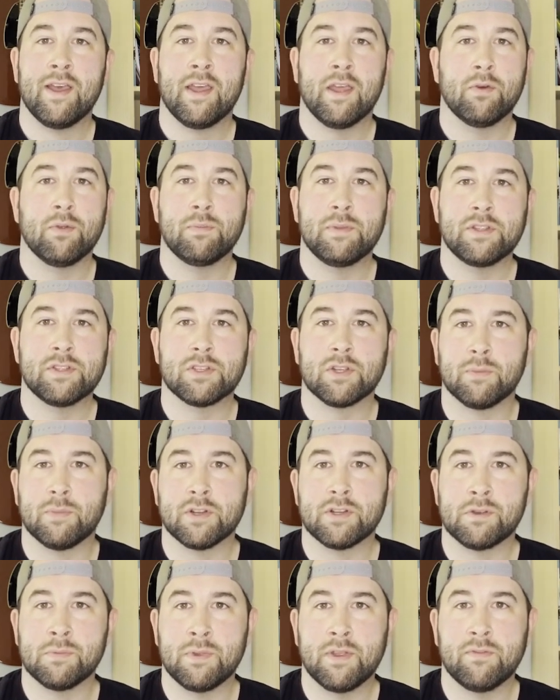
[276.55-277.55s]
It would mean so
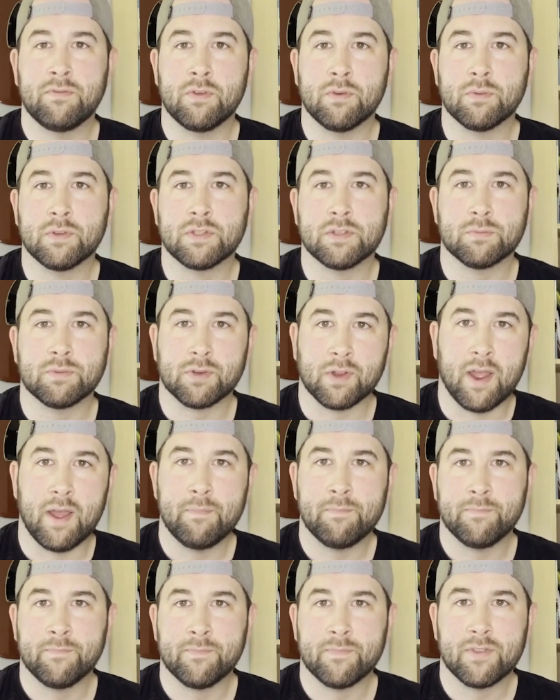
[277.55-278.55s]
much to me if you would
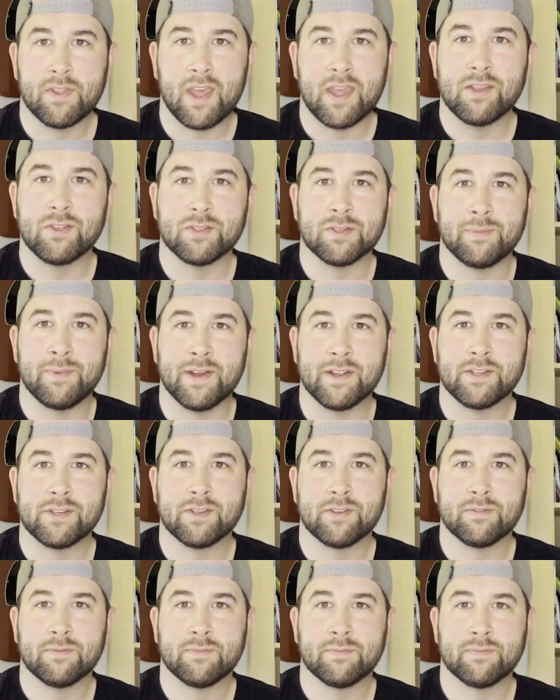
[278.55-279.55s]
subscribe. Thank you so much.